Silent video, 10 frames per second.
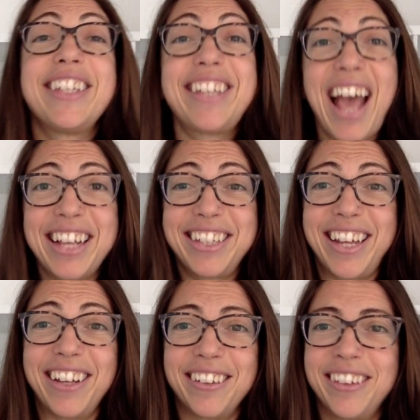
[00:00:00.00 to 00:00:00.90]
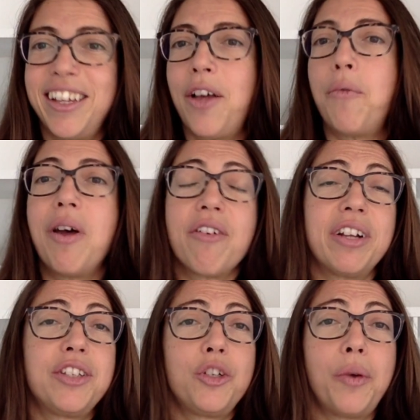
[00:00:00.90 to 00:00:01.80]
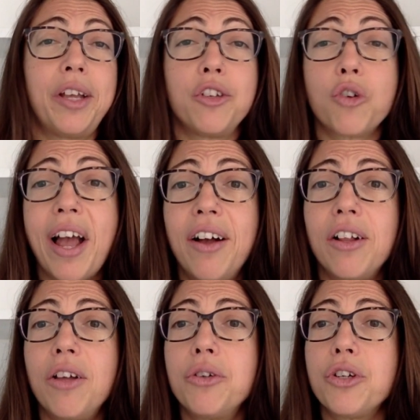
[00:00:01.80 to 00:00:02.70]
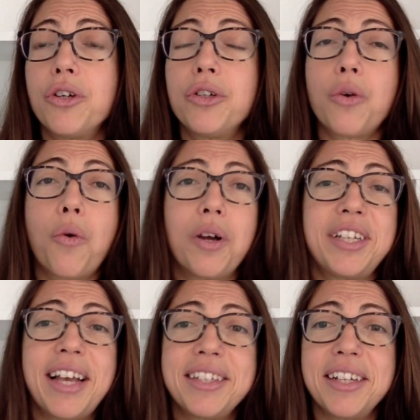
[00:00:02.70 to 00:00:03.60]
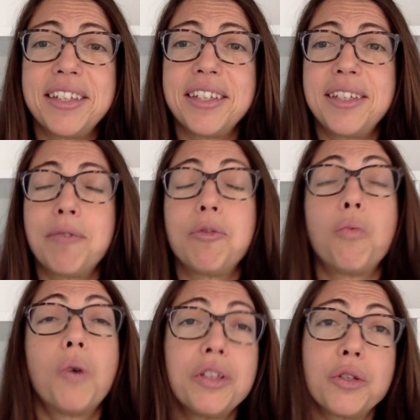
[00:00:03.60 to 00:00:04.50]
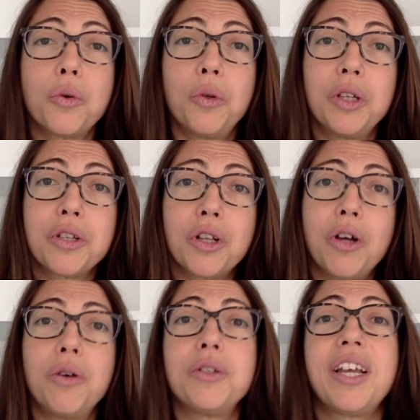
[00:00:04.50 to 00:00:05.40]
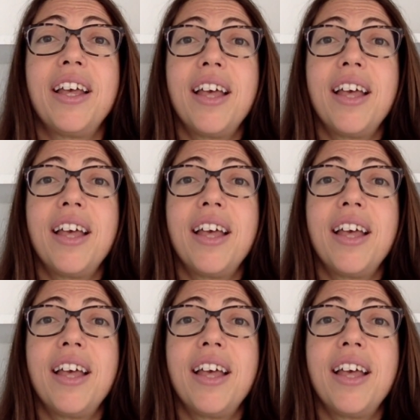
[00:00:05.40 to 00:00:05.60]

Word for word: testing. Whether it's doing trial closures or testing systems once school is closed,